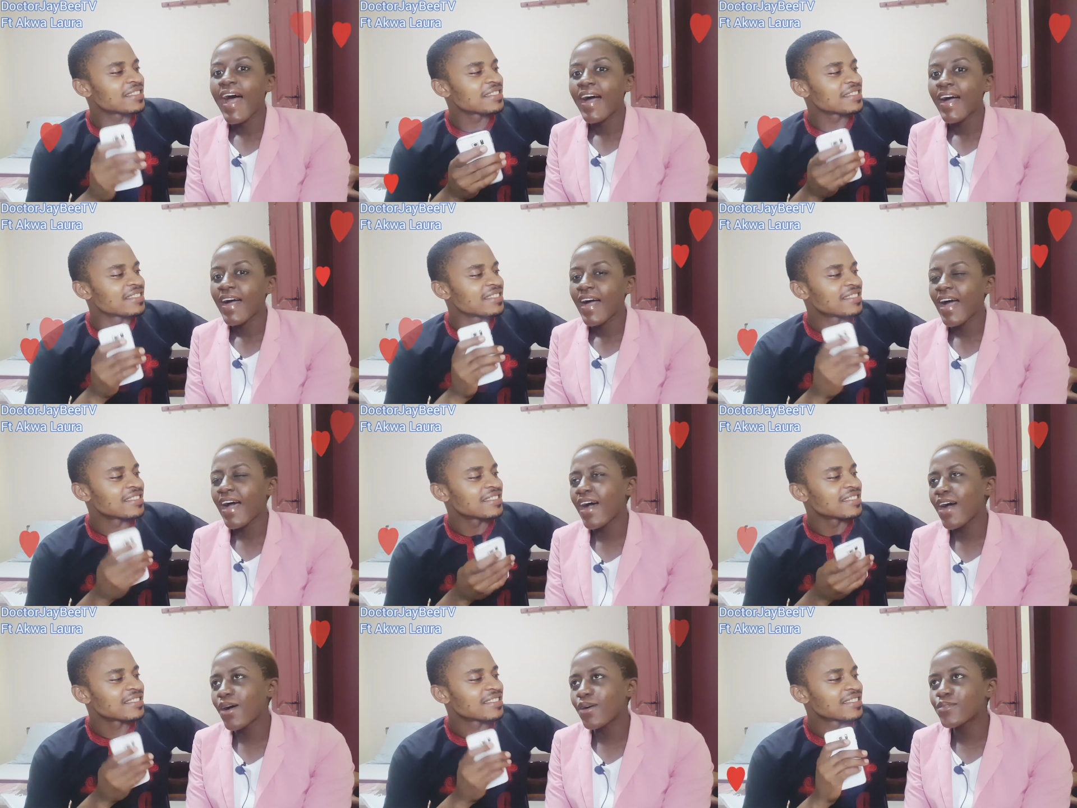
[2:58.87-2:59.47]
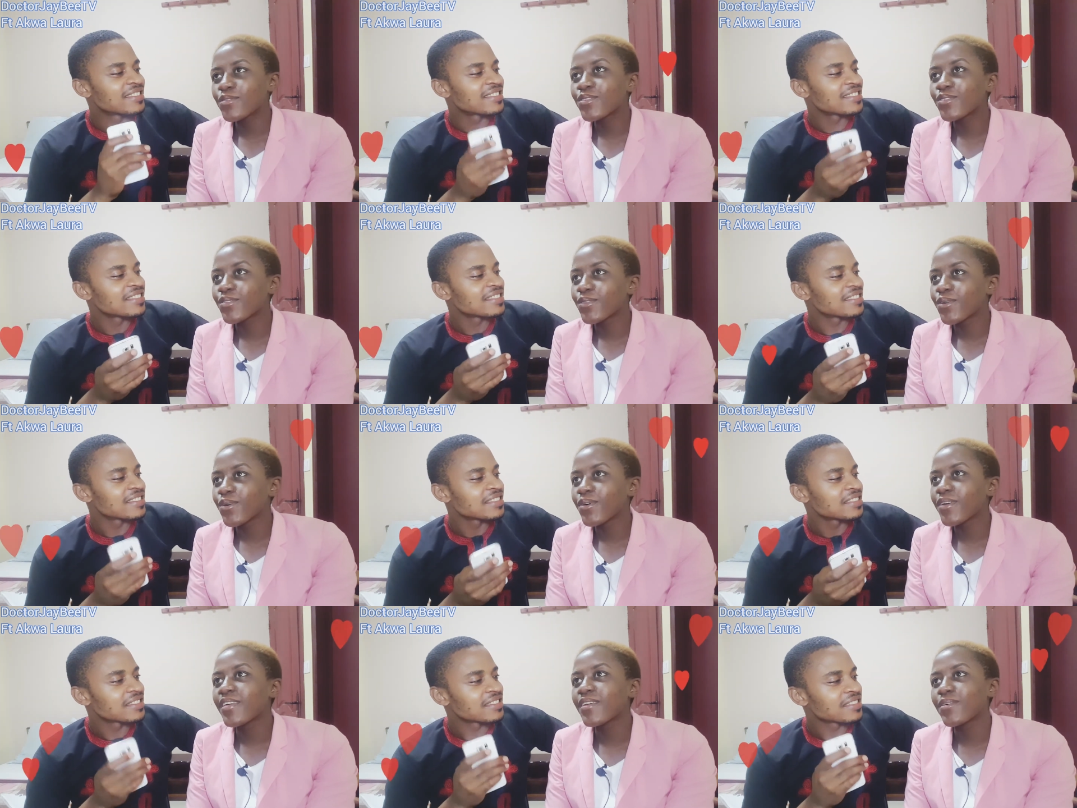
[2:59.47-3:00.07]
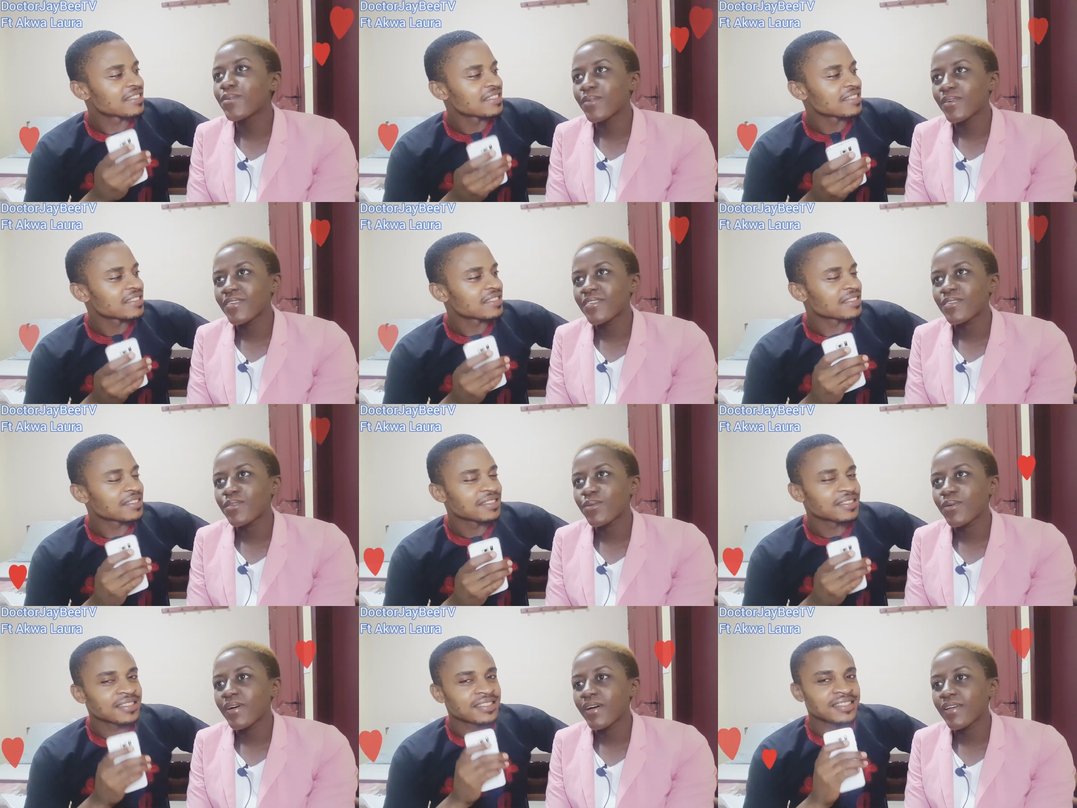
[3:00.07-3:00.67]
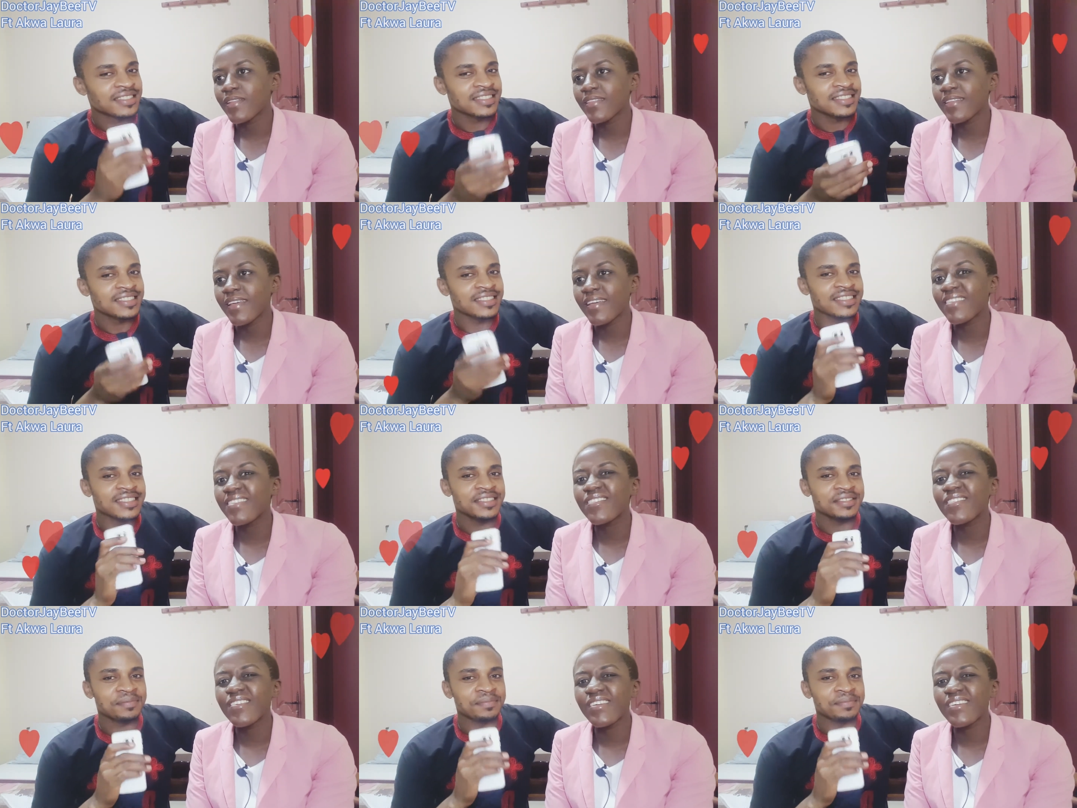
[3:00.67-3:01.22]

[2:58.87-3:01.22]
Speaker 1: How to know he was the one? It's